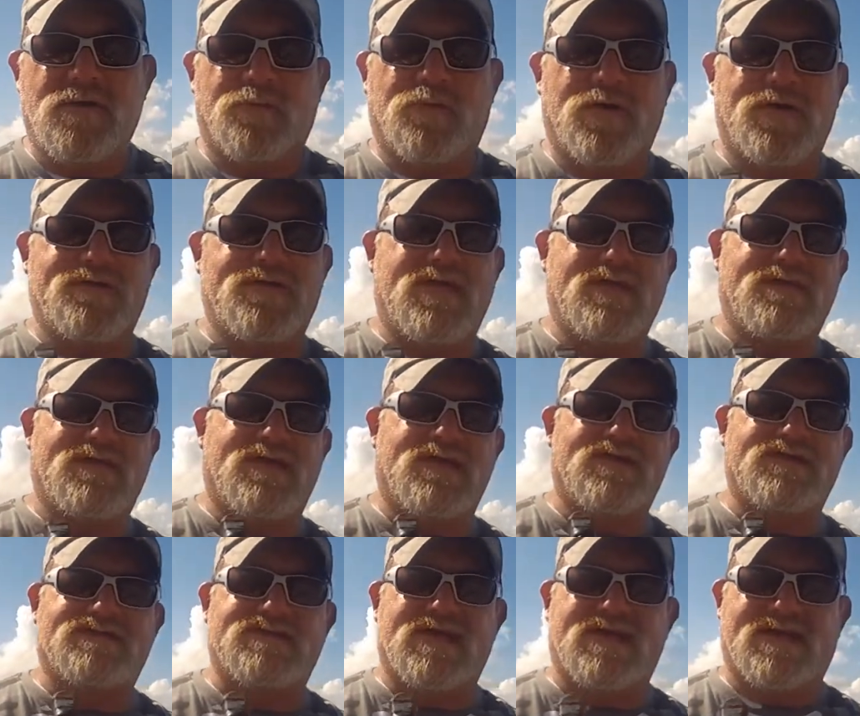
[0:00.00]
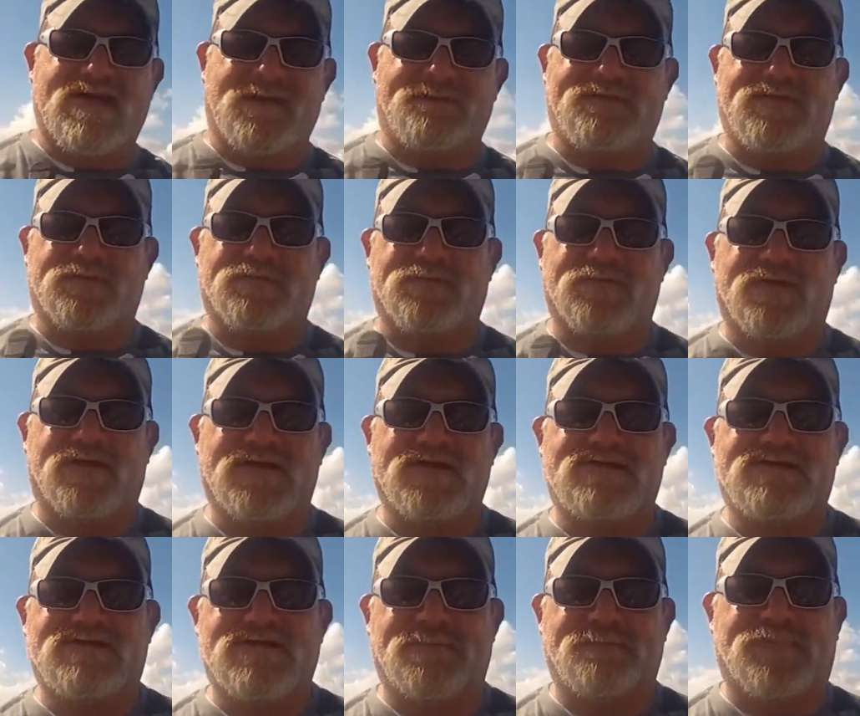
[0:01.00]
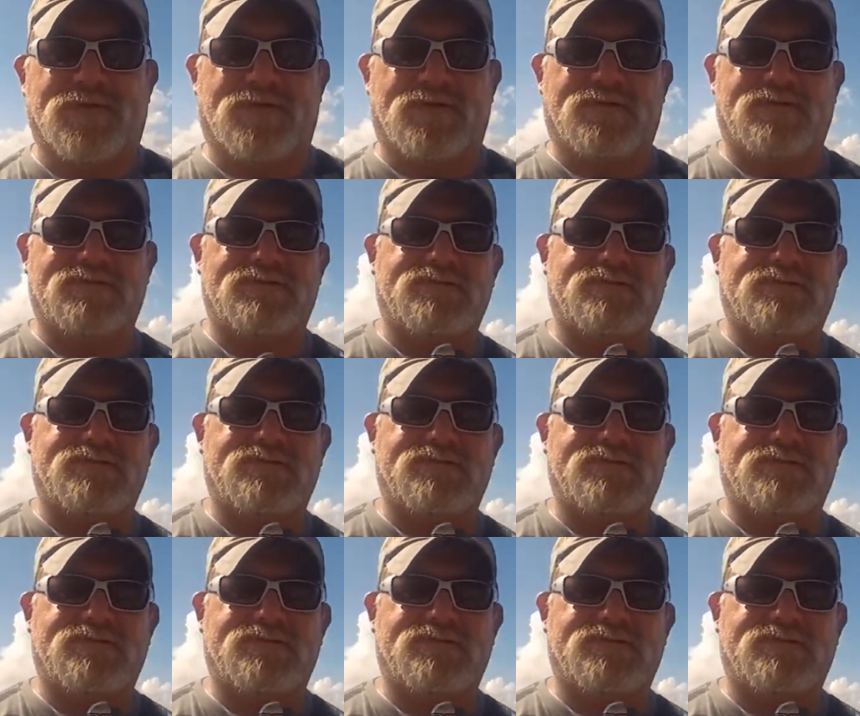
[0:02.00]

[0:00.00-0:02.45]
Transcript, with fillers: What they did is they kept it really simple,